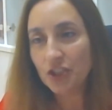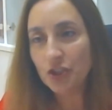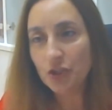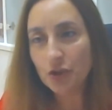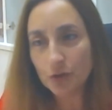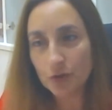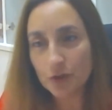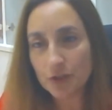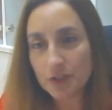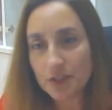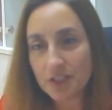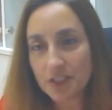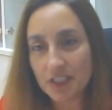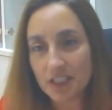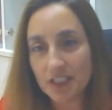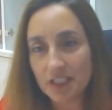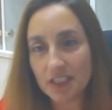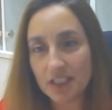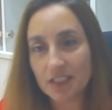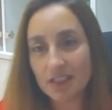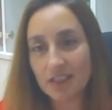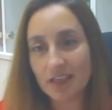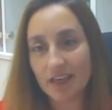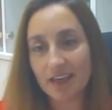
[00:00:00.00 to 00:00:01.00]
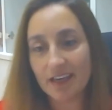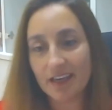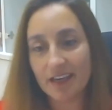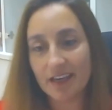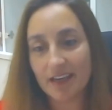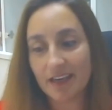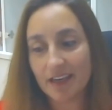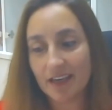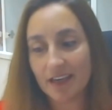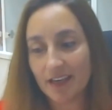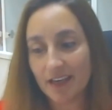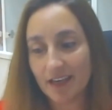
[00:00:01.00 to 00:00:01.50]
using
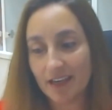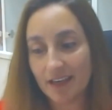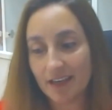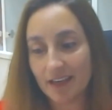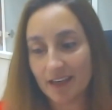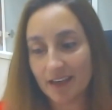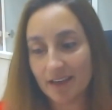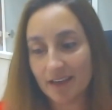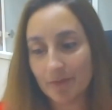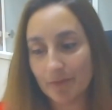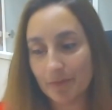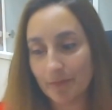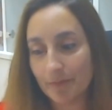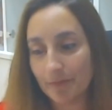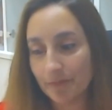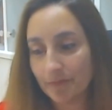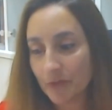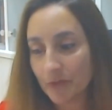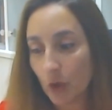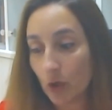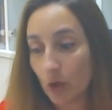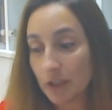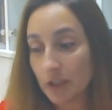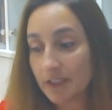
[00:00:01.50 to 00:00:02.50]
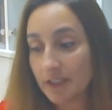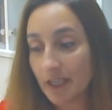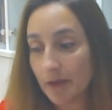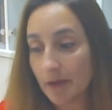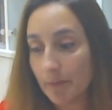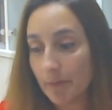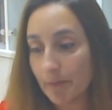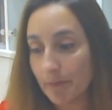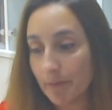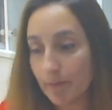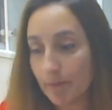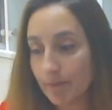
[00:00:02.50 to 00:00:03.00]
all the